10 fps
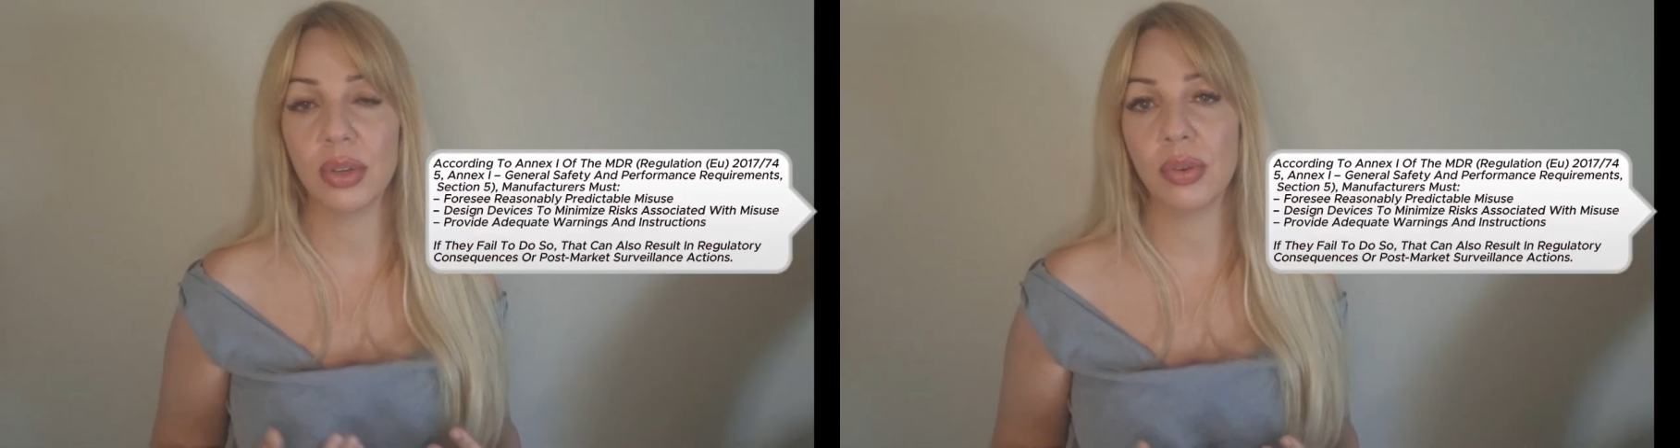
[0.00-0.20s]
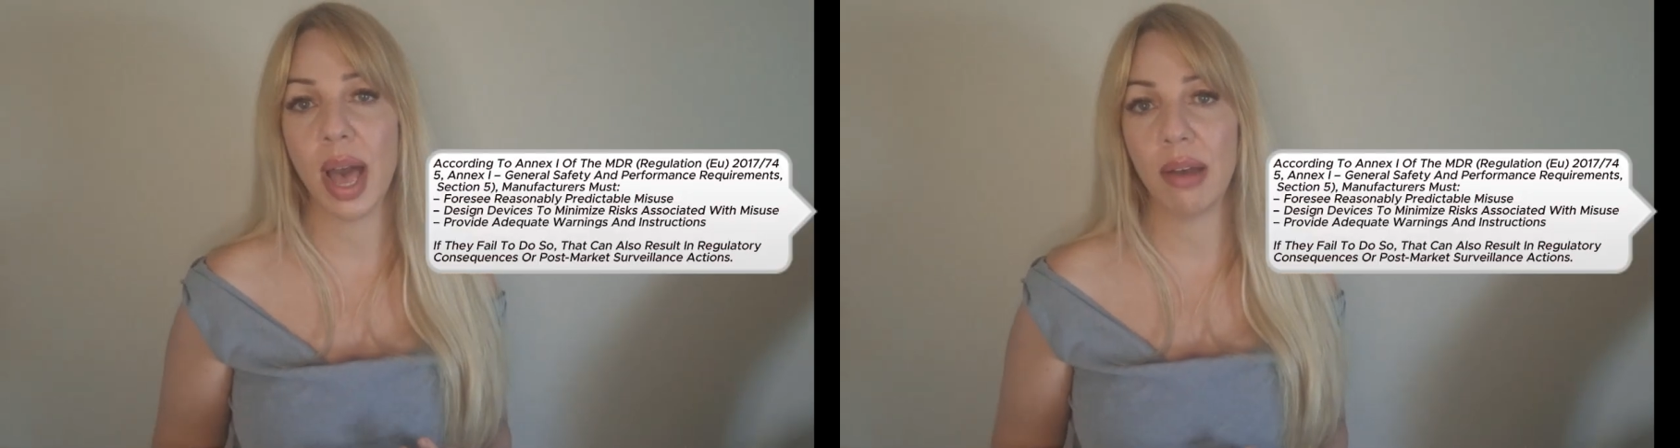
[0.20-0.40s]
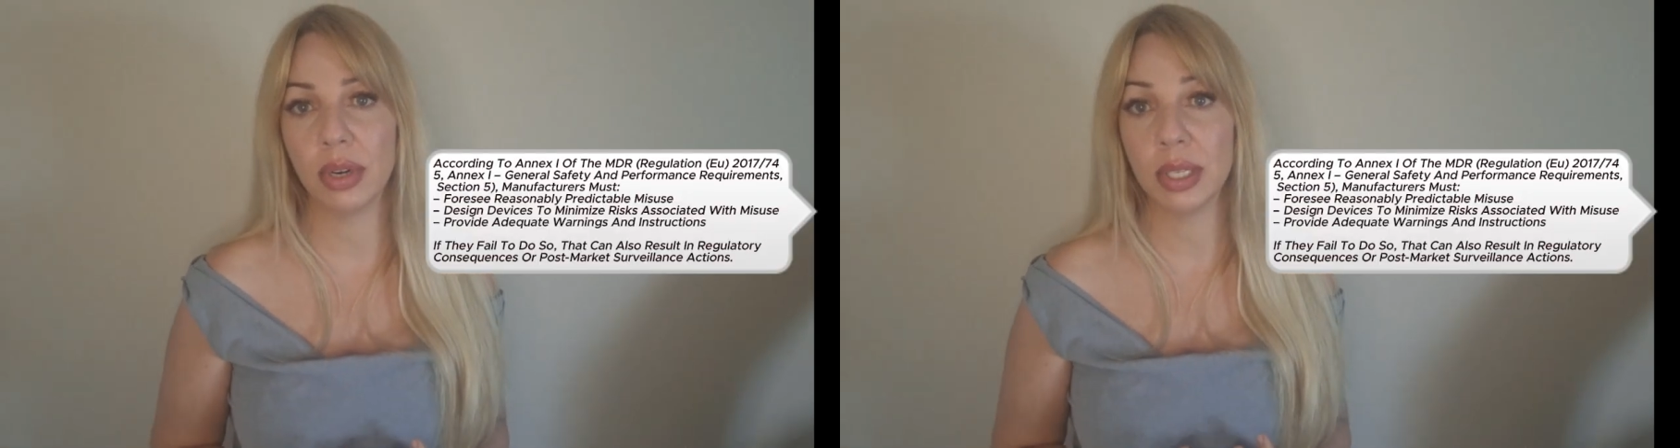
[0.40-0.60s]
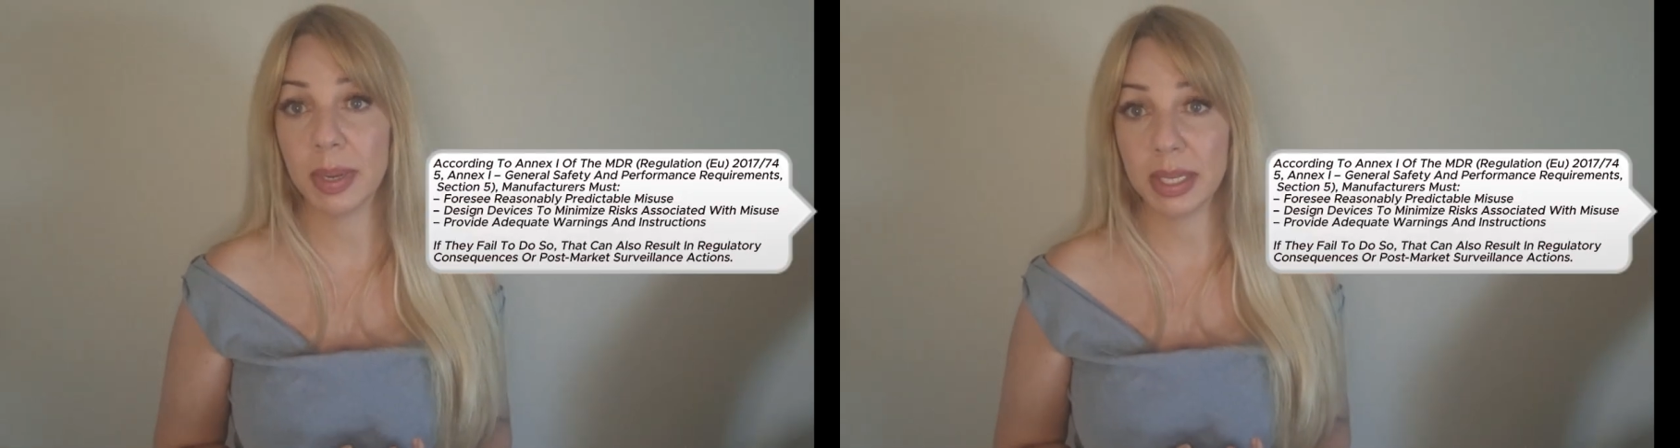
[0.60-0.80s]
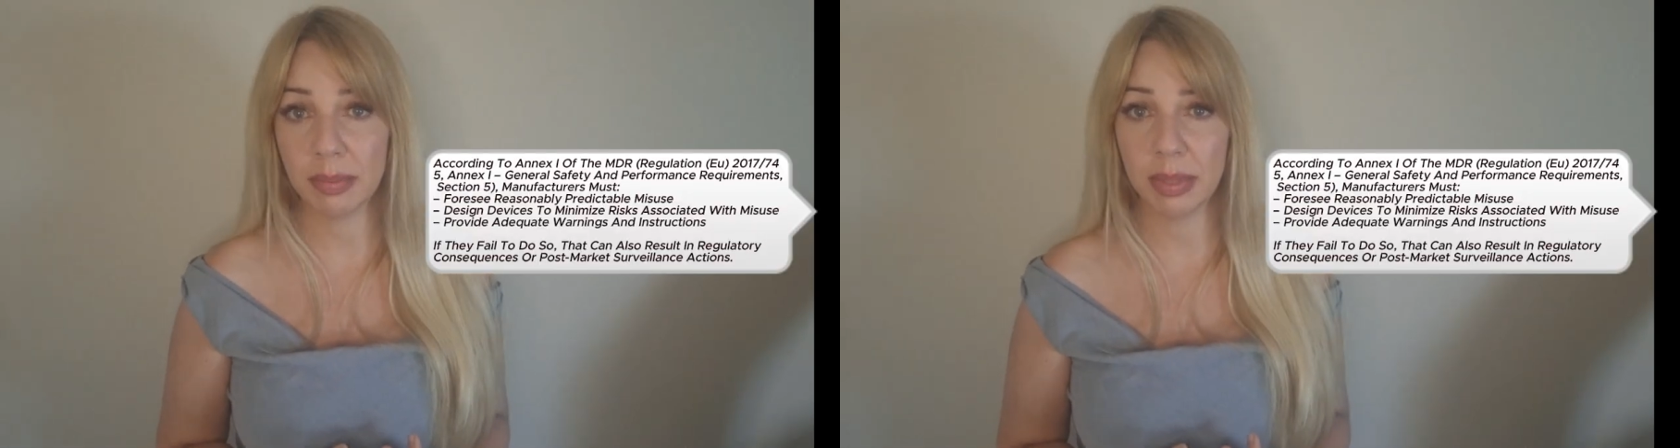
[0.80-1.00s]
who have
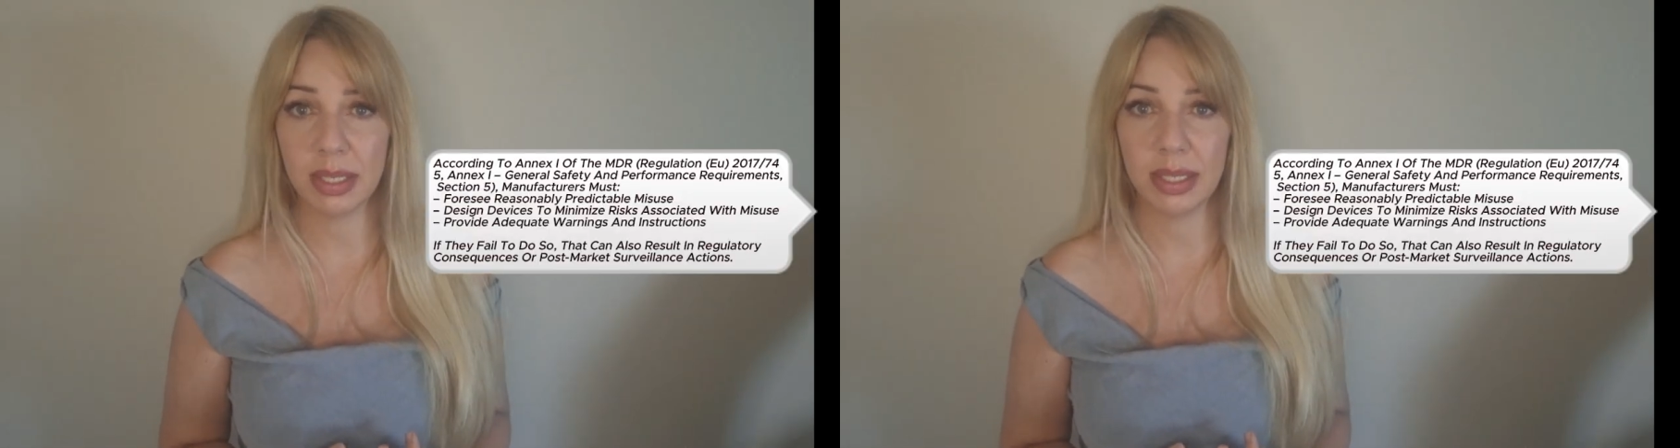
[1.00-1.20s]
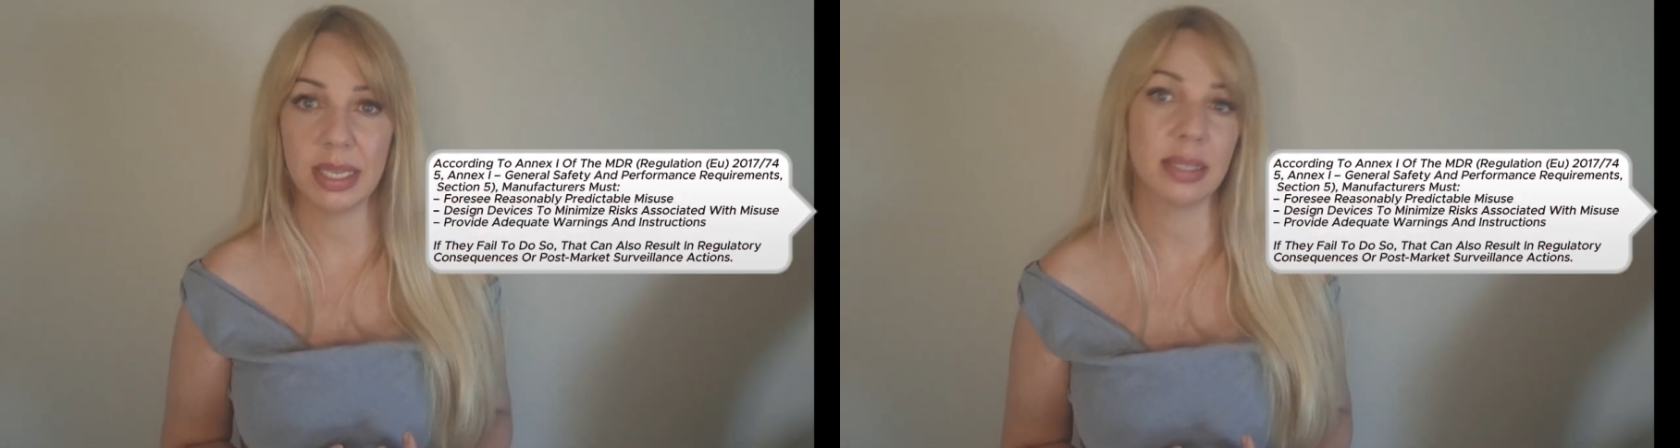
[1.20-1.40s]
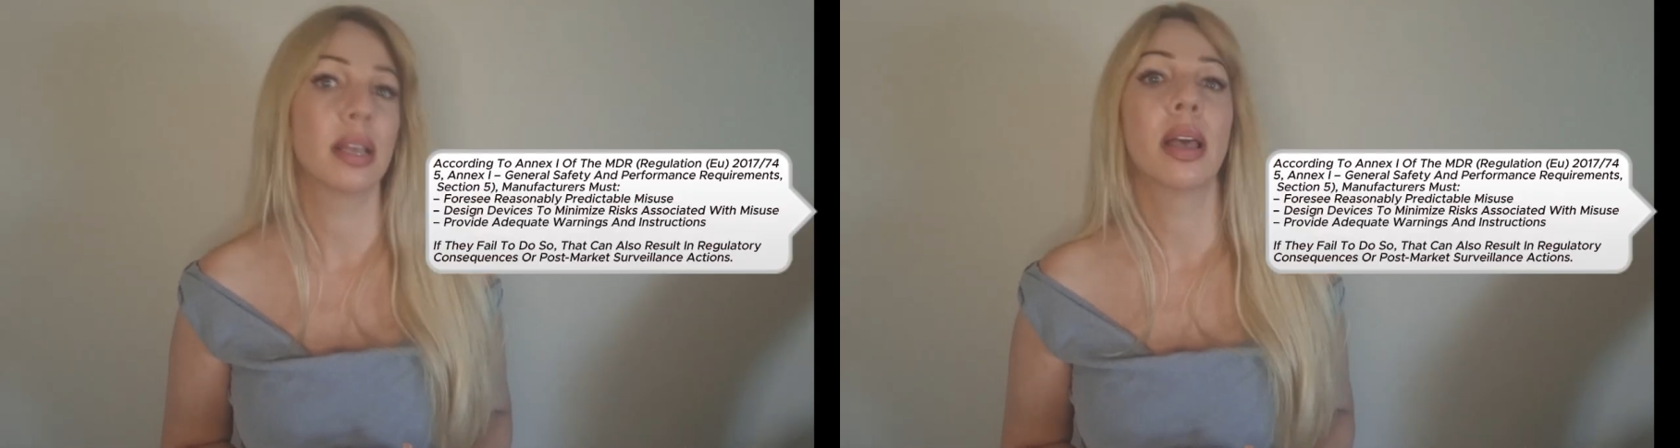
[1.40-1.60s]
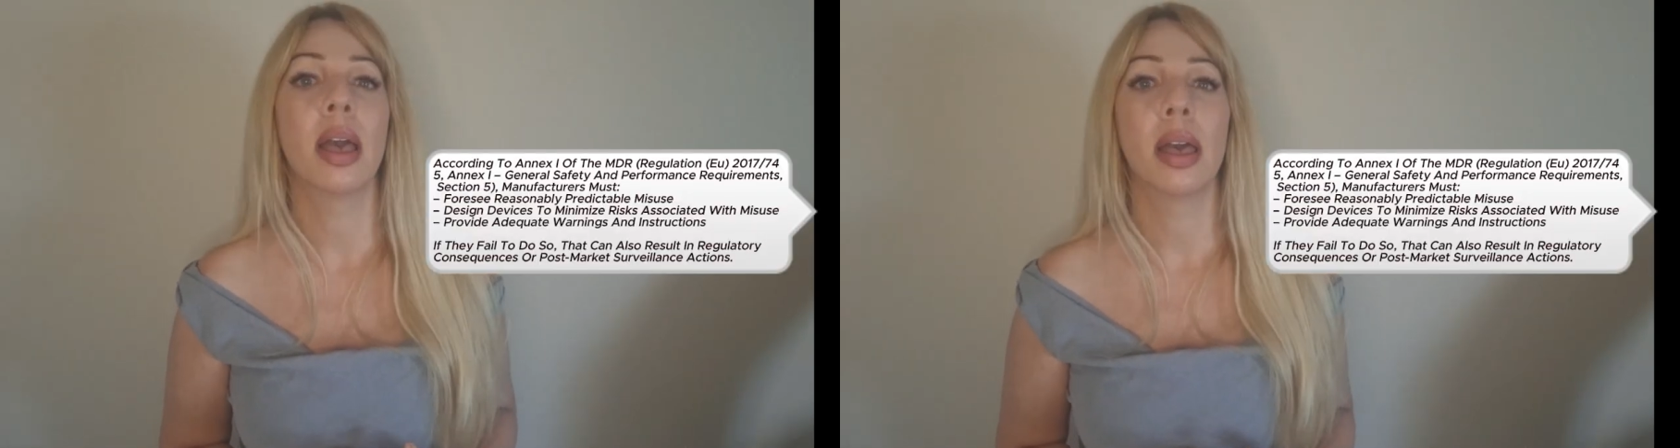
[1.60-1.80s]
responsibilities.